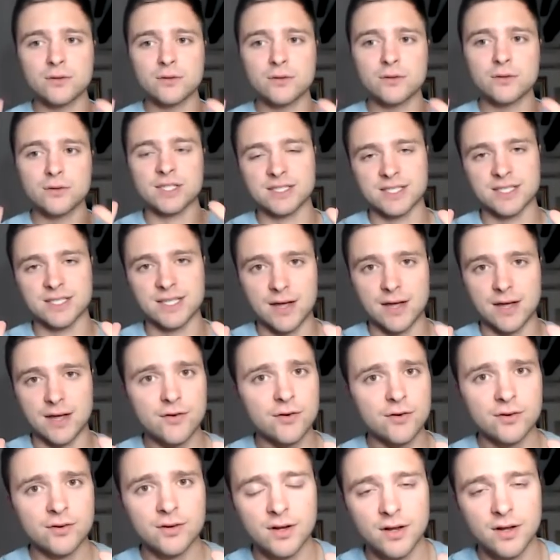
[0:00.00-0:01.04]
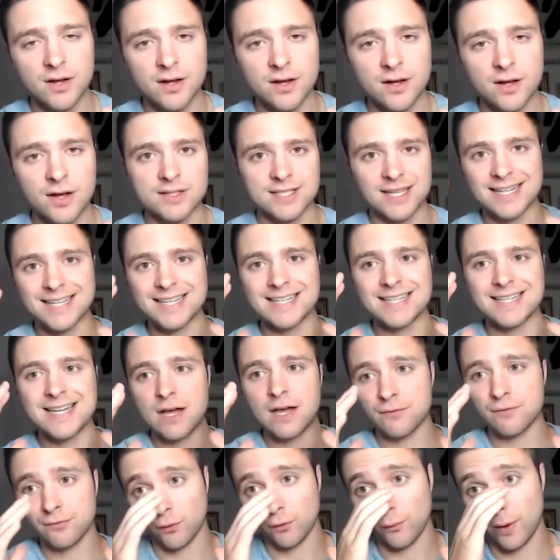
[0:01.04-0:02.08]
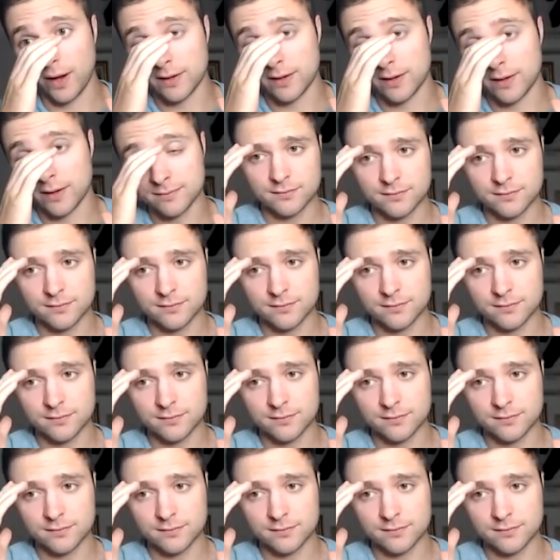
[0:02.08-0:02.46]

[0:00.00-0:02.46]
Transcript: those things together to get a net flow rate.